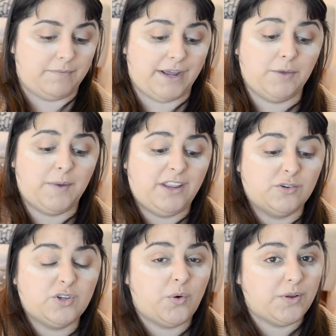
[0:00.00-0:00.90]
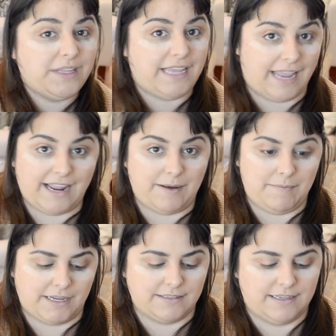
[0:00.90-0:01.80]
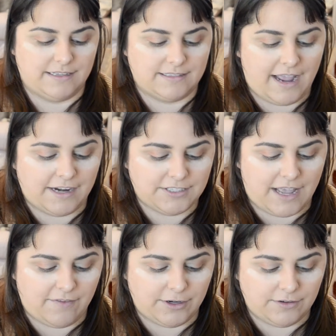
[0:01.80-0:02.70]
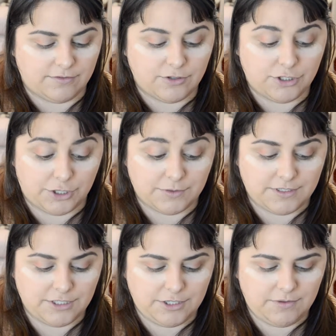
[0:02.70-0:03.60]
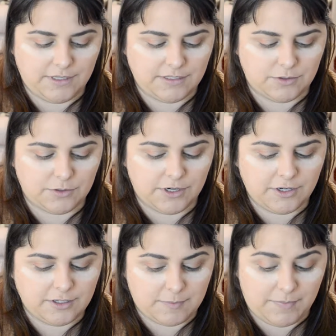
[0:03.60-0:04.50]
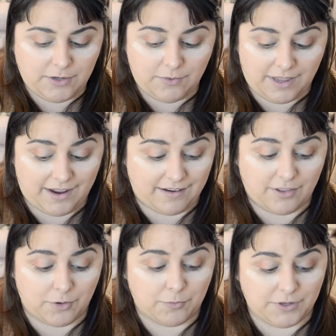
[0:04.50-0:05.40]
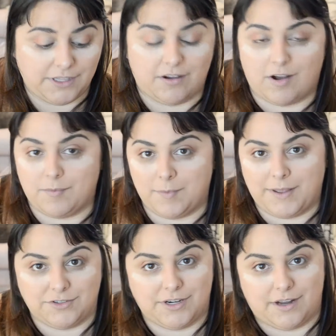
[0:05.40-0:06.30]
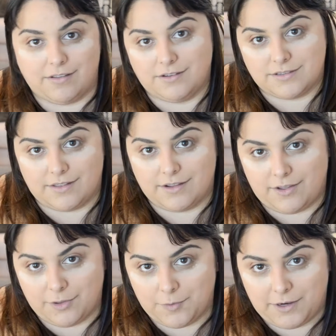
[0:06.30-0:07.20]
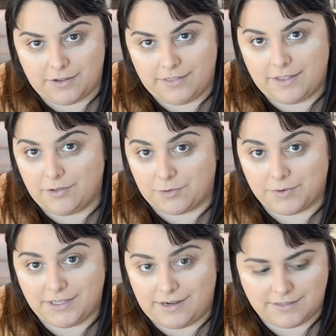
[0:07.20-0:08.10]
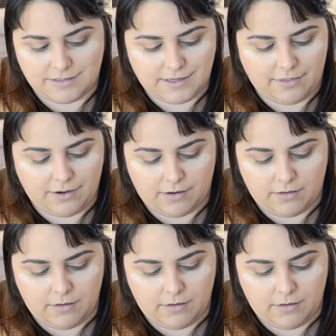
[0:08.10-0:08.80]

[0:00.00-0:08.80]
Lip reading: By the way, you totally can mix these. I just haven't chosen to in these tutorials, but you can. They're really complementary colors on the color wheel, and they look really nice together.